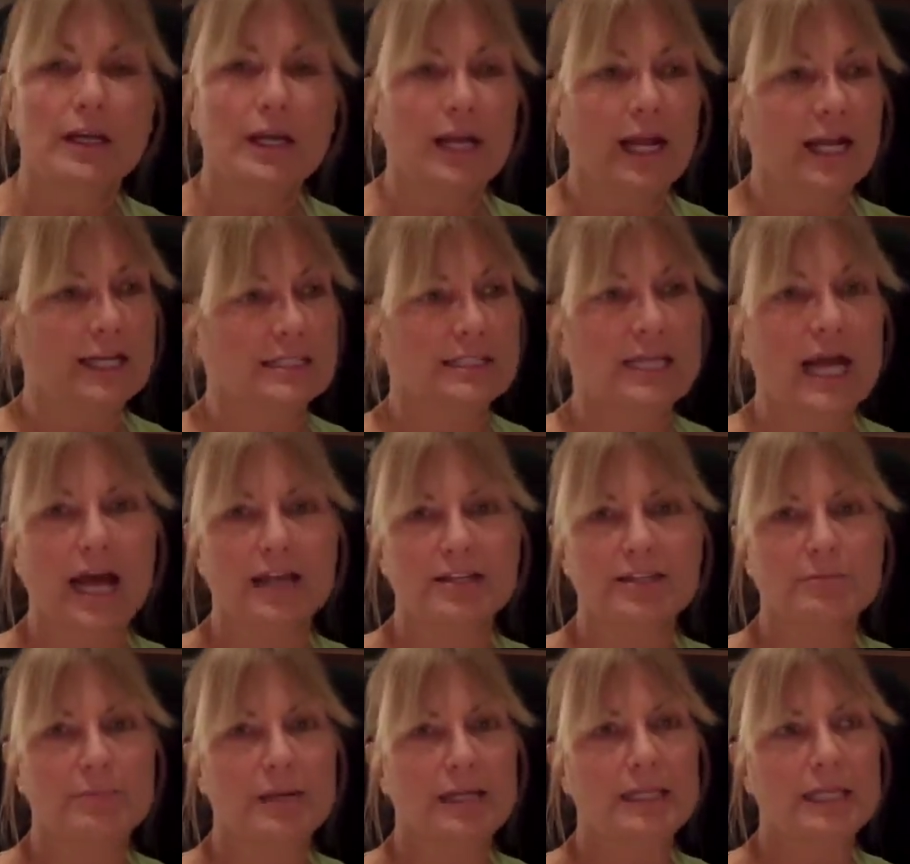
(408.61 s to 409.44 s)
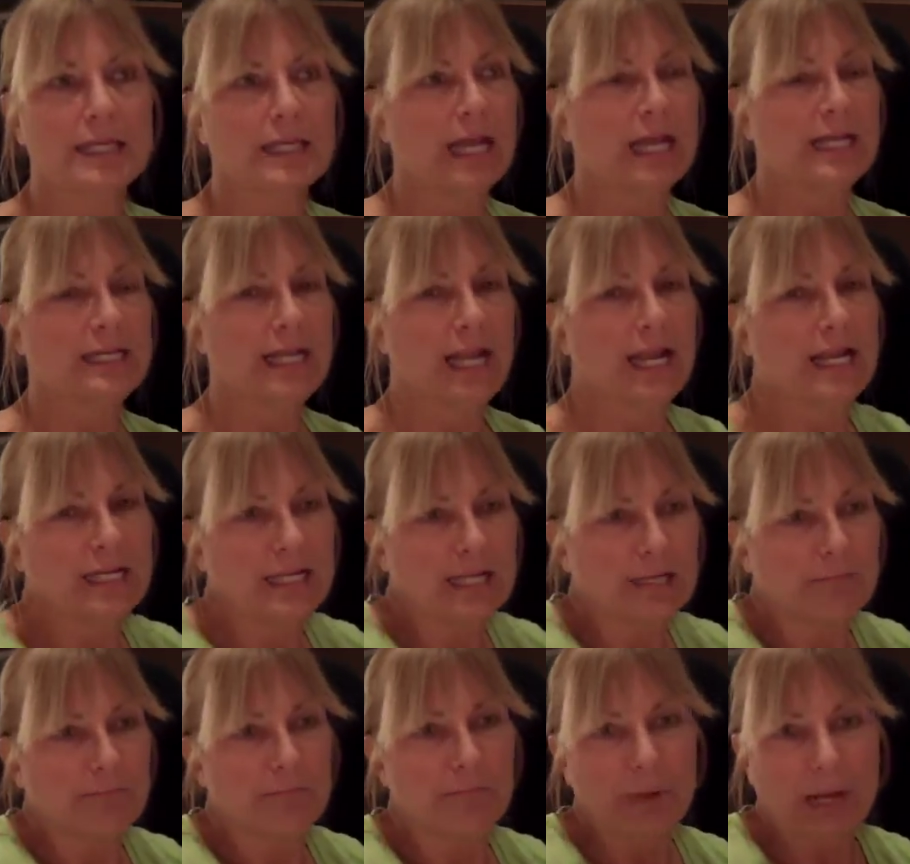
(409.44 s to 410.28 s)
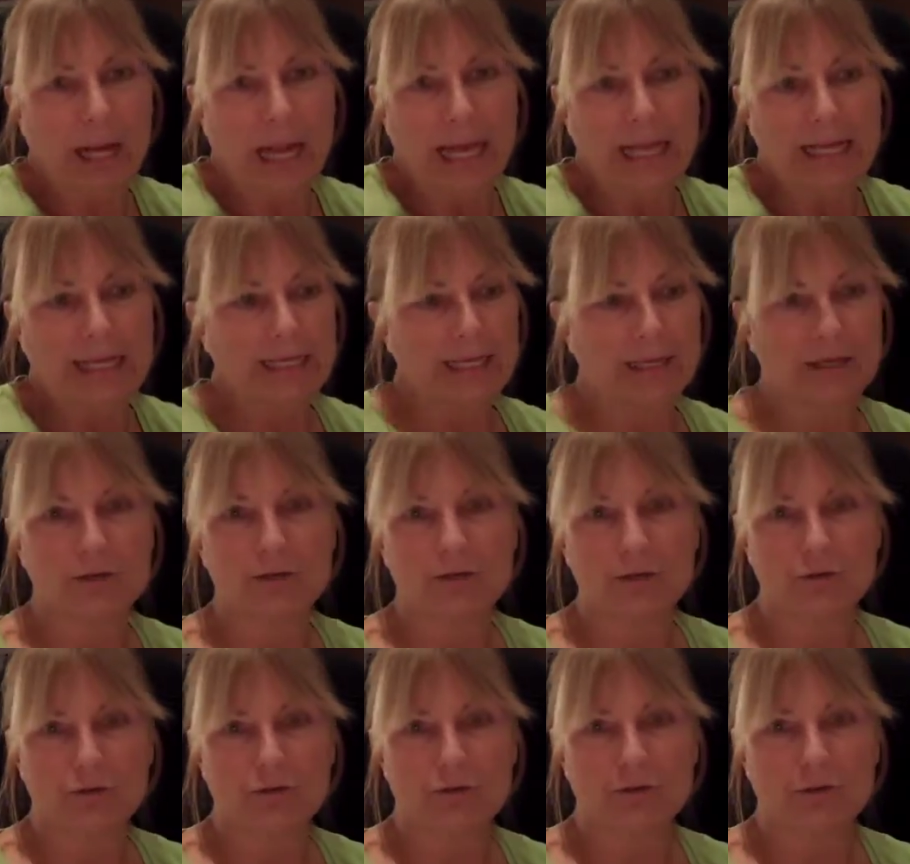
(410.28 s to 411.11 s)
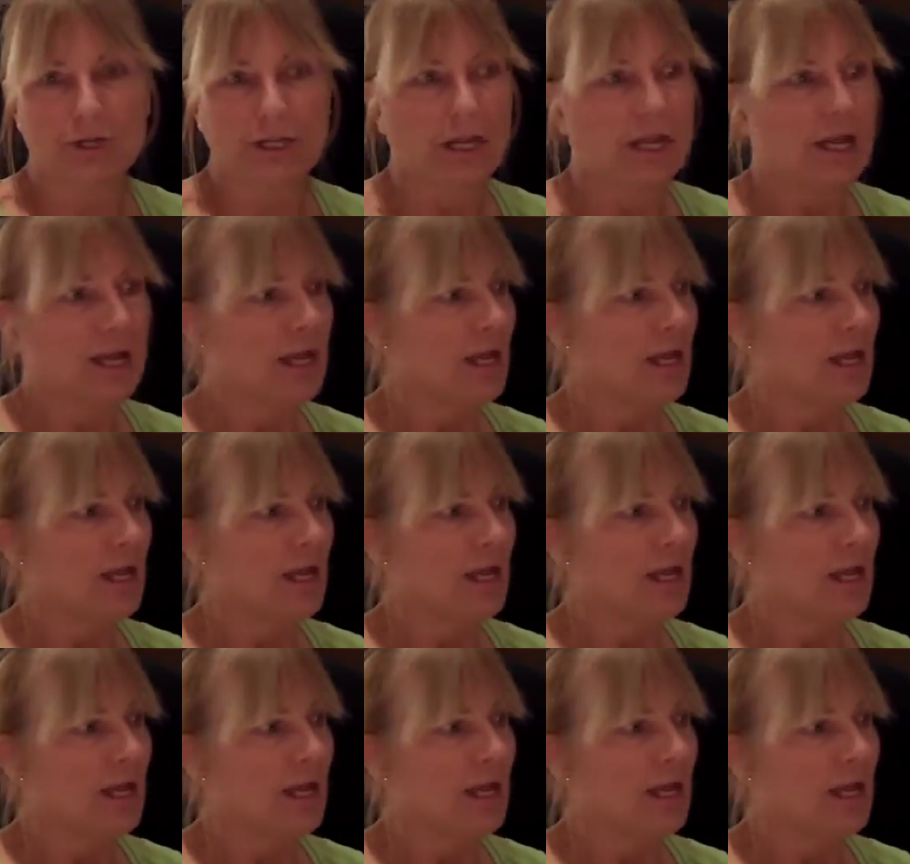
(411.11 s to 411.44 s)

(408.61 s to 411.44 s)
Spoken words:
It's got to be the Canadian blank industry.